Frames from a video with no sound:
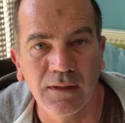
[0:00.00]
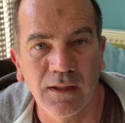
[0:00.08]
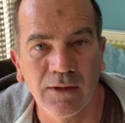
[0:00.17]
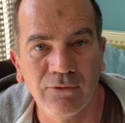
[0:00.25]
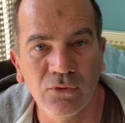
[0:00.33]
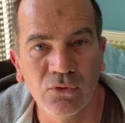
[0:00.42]

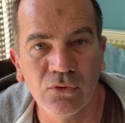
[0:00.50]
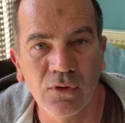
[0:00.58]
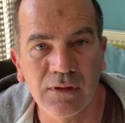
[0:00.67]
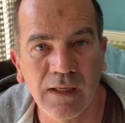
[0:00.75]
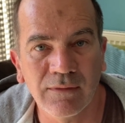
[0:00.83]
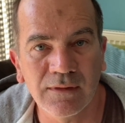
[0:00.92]
If you do
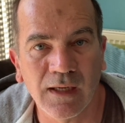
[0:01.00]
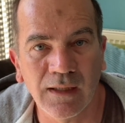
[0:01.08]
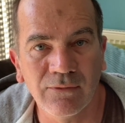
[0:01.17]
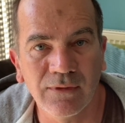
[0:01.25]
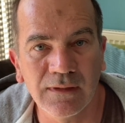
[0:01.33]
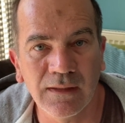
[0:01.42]
not have a
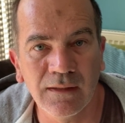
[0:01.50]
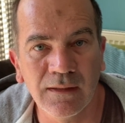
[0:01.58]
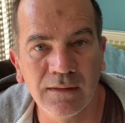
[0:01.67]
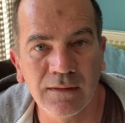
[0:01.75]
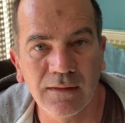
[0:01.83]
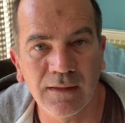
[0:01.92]
tight fitting
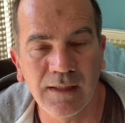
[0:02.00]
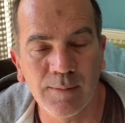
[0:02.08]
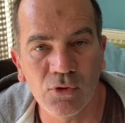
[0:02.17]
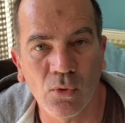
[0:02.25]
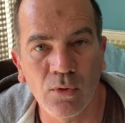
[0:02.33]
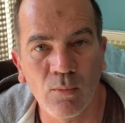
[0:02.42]
lid that
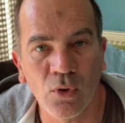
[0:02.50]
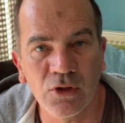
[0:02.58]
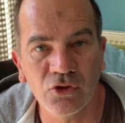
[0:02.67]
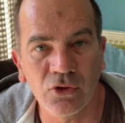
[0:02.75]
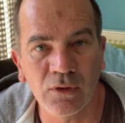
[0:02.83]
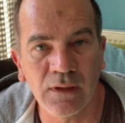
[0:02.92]
keeps all the
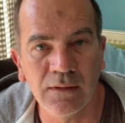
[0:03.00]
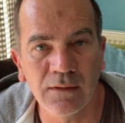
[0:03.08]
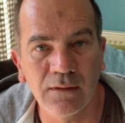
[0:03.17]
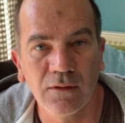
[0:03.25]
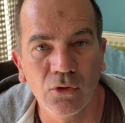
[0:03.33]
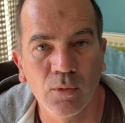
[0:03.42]
moisture
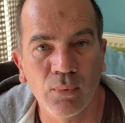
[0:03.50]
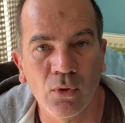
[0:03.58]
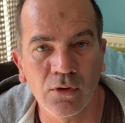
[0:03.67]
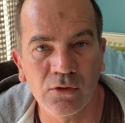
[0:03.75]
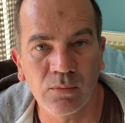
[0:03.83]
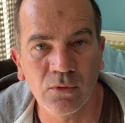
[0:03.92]
in, your
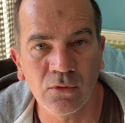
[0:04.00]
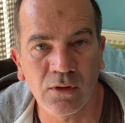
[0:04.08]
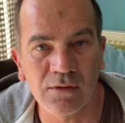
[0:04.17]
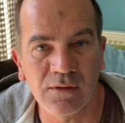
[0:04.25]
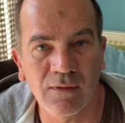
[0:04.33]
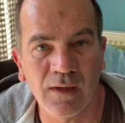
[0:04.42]
plants will not
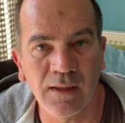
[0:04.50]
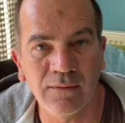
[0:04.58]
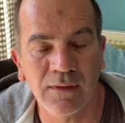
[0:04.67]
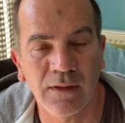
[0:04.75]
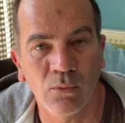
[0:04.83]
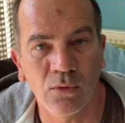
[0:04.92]
survive
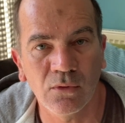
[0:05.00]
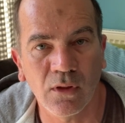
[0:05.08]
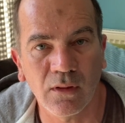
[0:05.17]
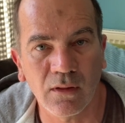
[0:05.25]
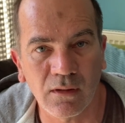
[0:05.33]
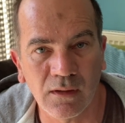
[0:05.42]
and they will
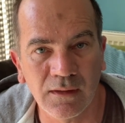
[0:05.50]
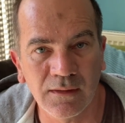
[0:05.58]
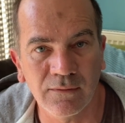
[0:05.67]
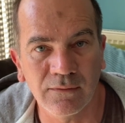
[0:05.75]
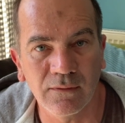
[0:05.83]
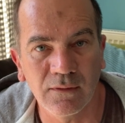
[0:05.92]
not
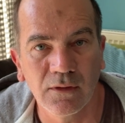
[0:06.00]
thrive.